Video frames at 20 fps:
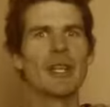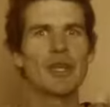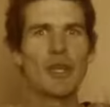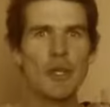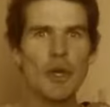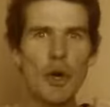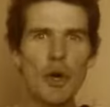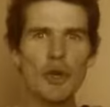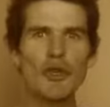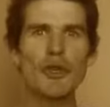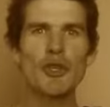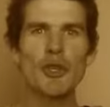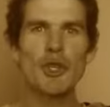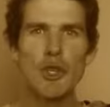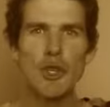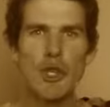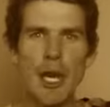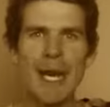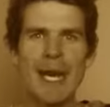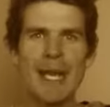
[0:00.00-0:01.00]
You got to
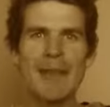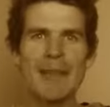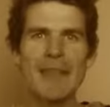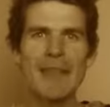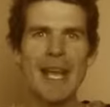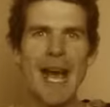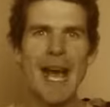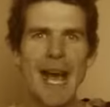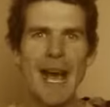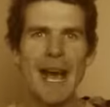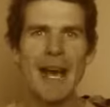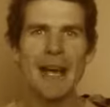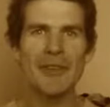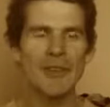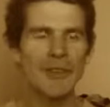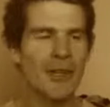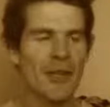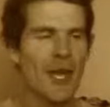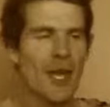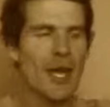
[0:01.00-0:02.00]
train the
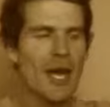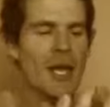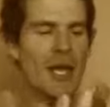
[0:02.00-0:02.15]
ass.